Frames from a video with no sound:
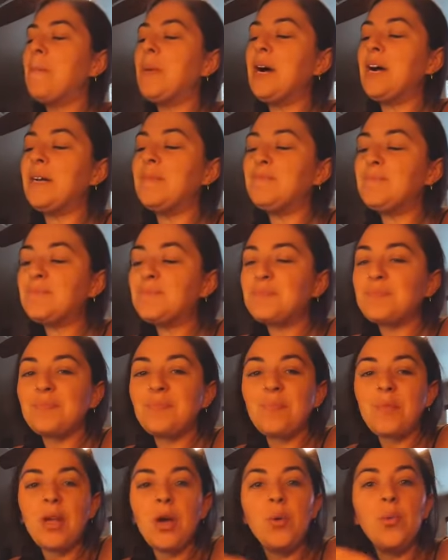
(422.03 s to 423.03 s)
but
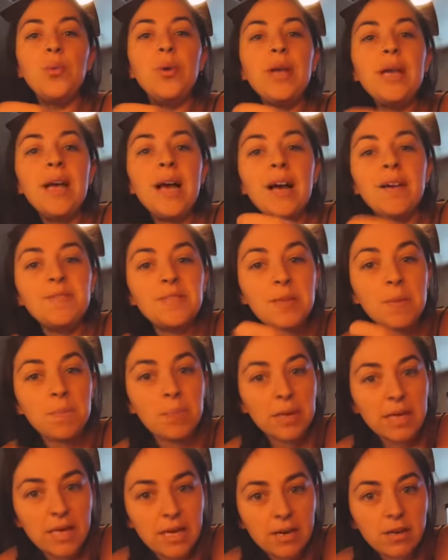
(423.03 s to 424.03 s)
we have to
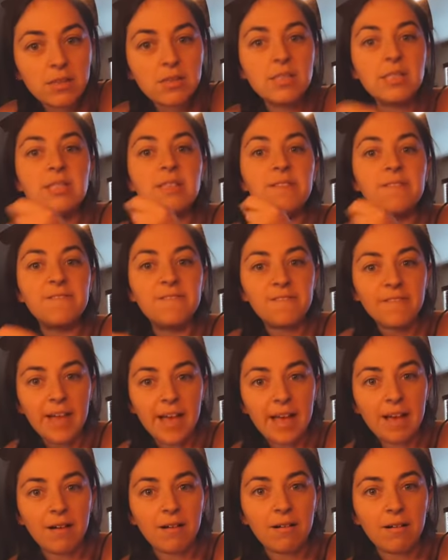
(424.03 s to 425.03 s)
pierce the
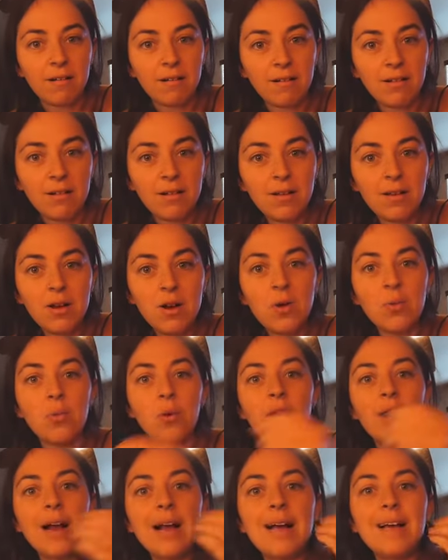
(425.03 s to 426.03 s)
veil.
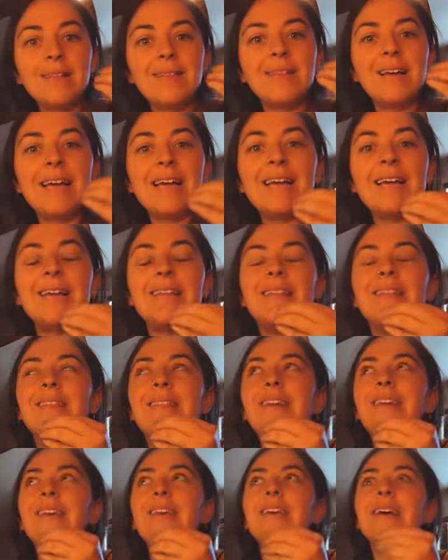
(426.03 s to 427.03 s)
We're at like
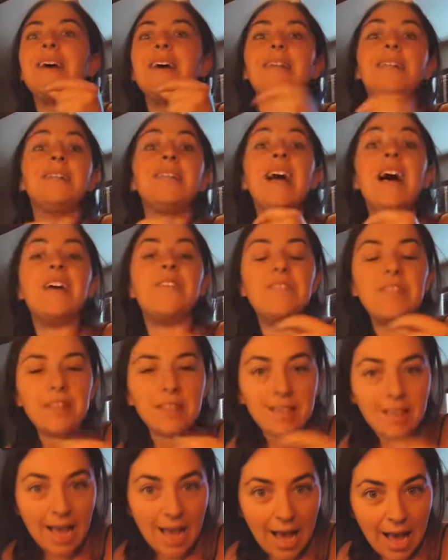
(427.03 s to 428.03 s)
the
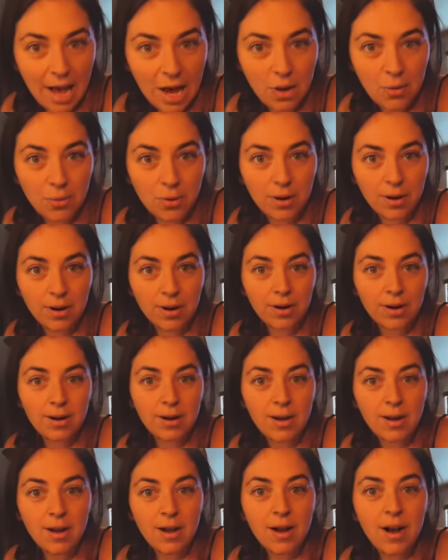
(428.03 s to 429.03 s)
11th hour
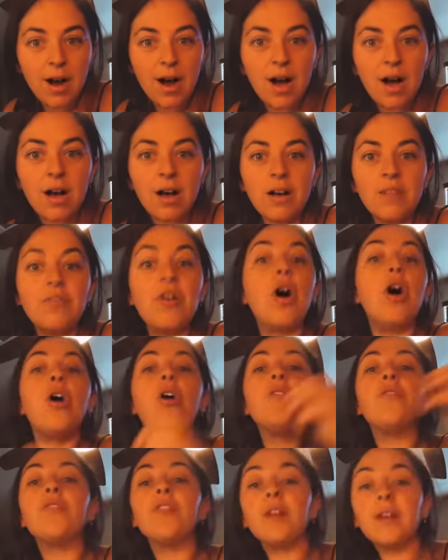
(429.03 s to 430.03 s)
of
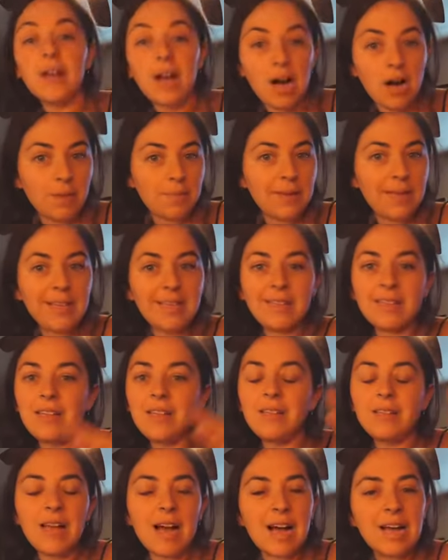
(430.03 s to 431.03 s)
overcoming
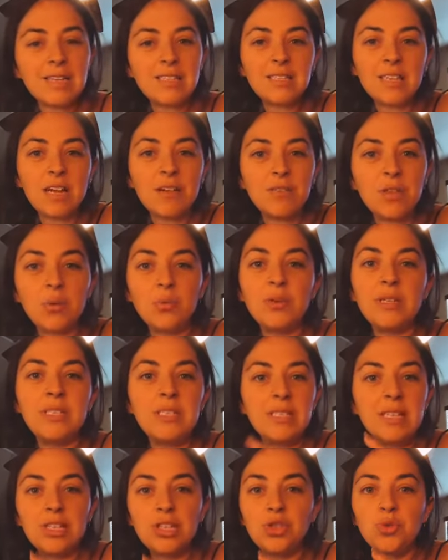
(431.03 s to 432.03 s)
the last of the
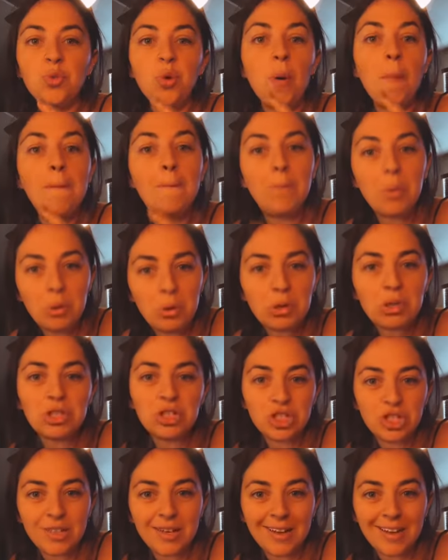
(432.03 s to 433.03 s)
residual
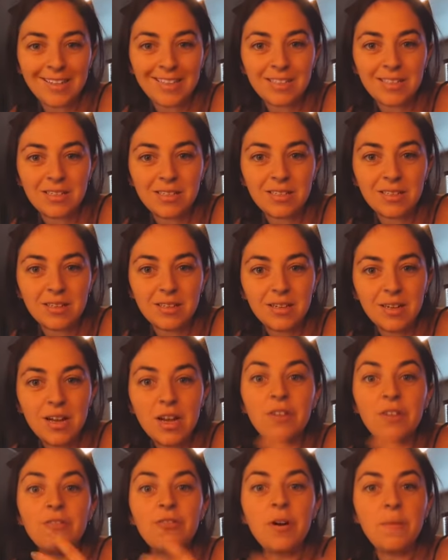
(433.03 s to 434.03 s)
bullshit
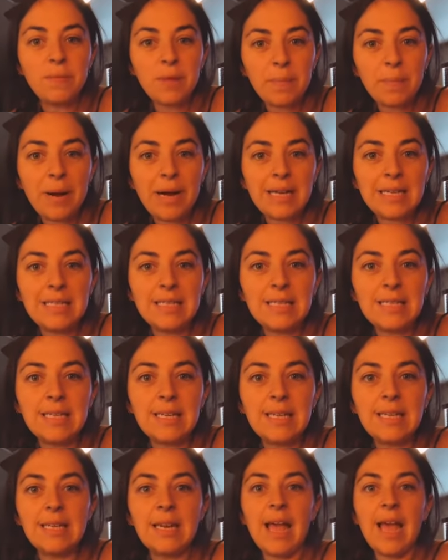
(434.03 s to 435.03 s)
from the
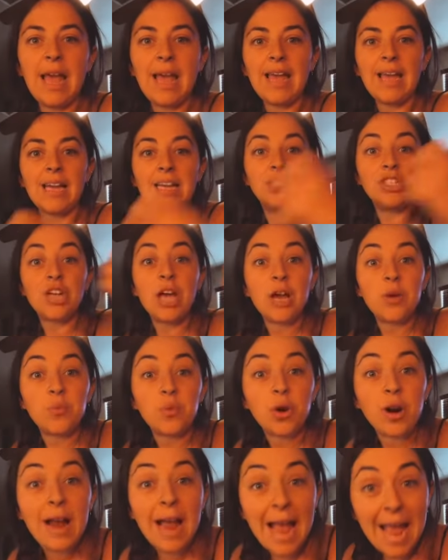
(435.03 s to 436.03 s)
Piscean age, and
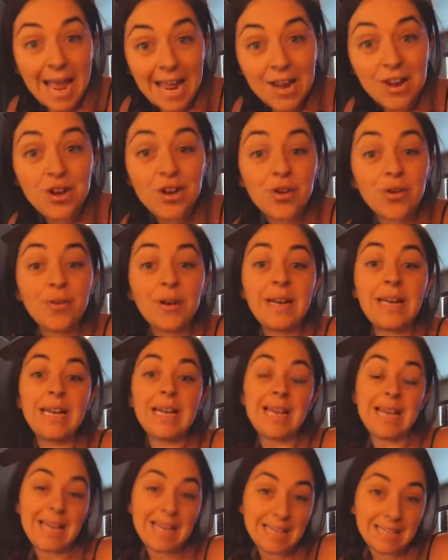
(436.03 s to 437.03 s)
we're
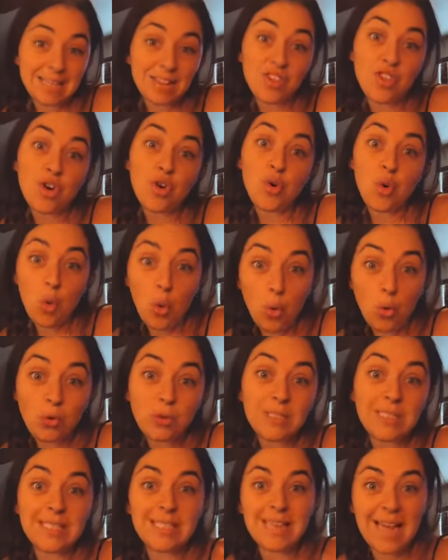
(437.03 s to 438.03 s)
anchoring in the
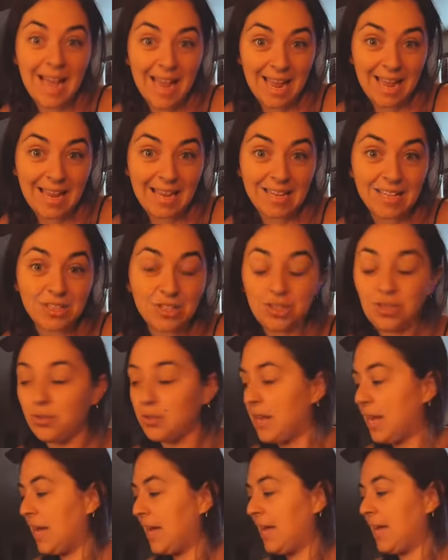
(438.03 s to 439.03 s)
golden age,
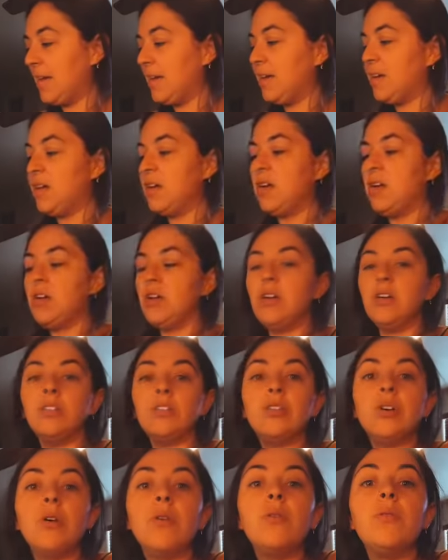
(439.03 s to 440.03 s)
okay?
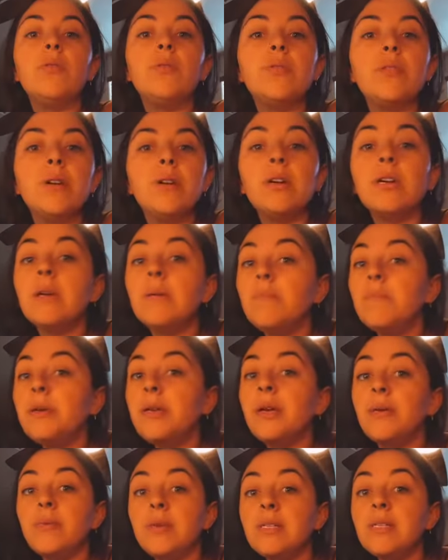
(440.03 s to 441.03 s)
So there can
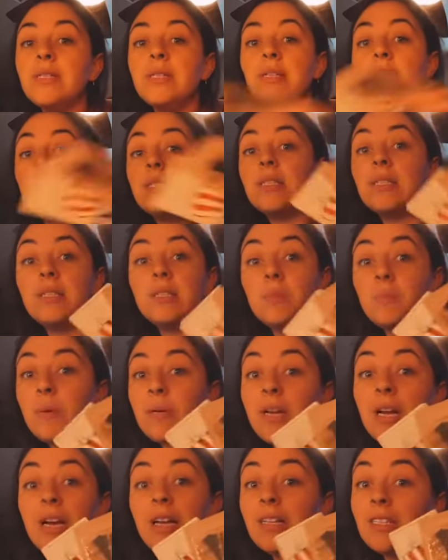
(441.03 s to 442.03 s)
be resistance
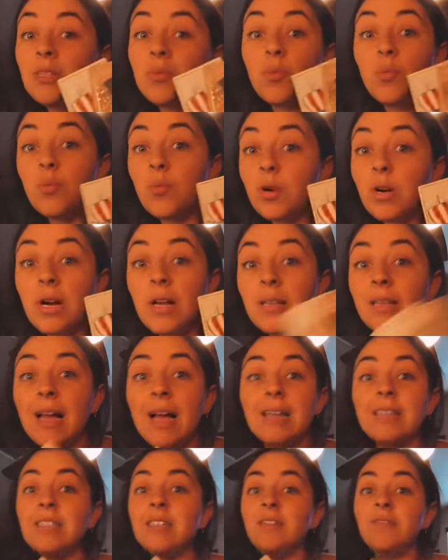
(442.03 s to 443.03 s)
because
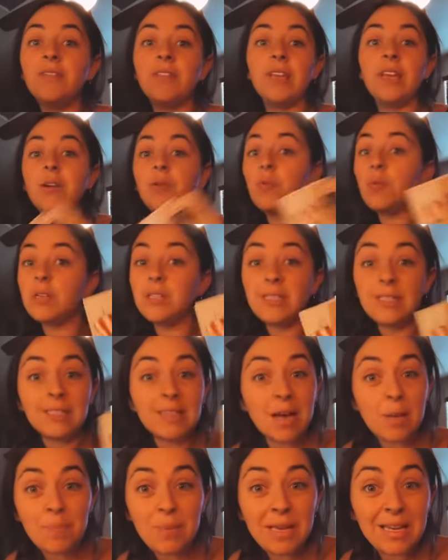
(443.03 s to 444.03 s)
collectively we're
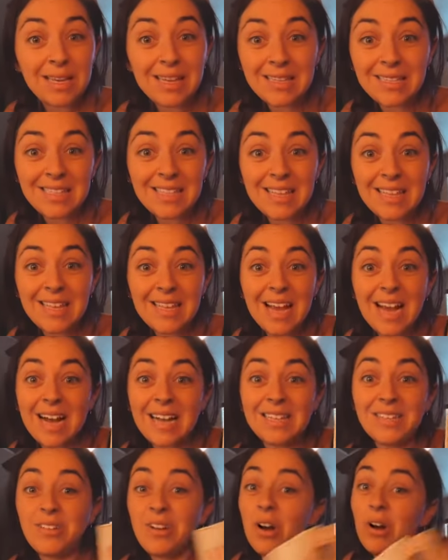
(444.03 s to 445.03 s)
stepping into the
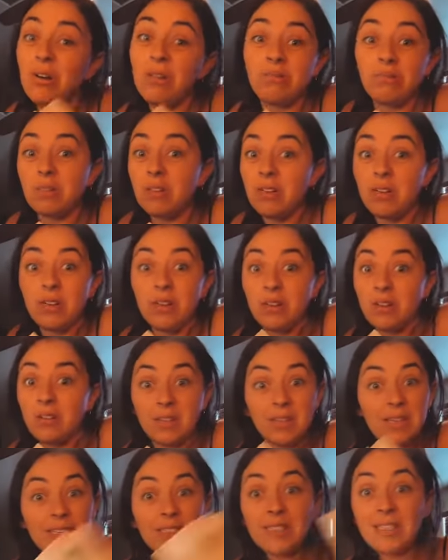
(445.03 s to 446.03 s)
unknown.
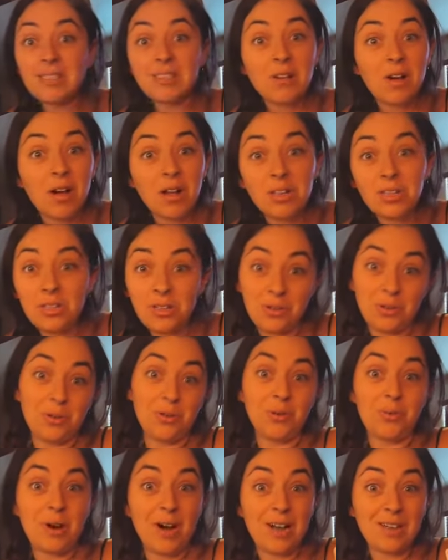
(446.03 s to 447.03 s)
This is all new
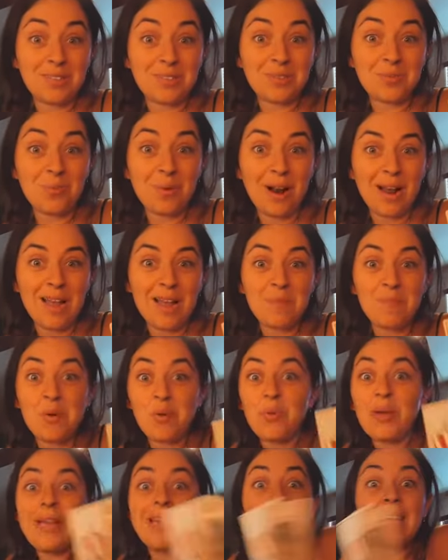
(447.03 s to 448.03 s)
to us, right?
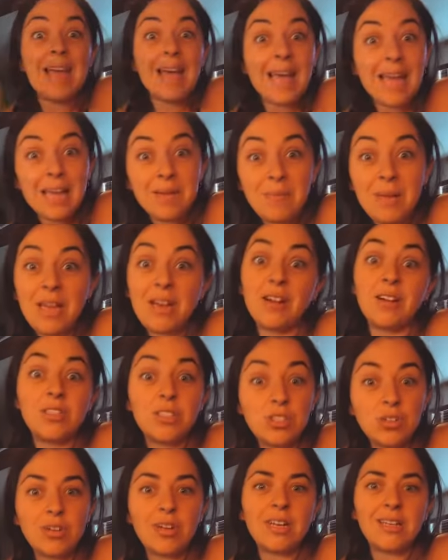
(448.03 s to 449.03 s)
But we came here
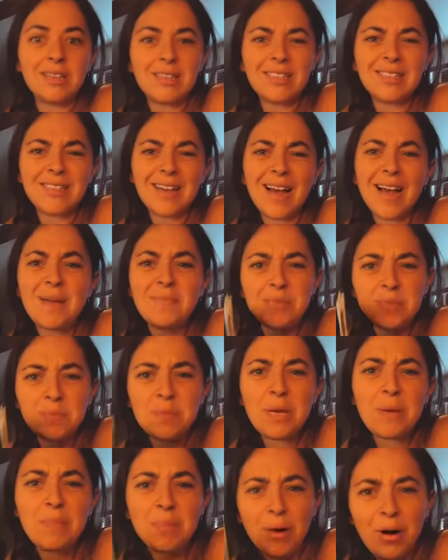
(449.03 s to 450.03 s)
during this time to
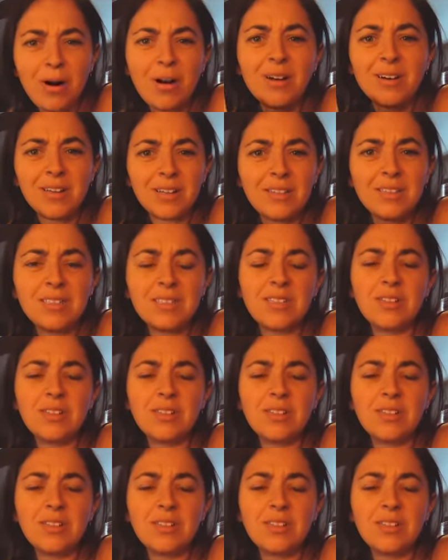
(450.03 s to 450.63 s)
be part of the